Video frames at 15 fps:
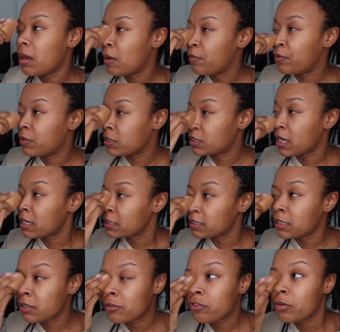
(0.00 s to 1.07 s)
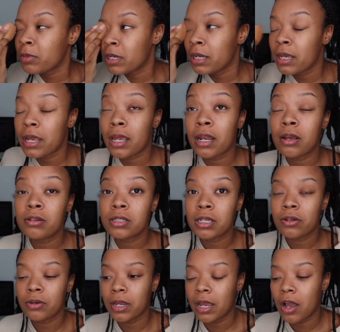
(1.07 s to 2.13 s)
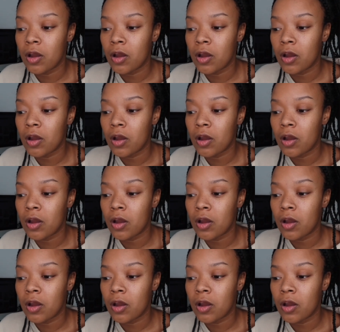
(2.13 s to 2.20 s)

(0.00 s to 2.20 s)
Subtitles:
we were just kind of sitting there for a minute. And I was like, okay,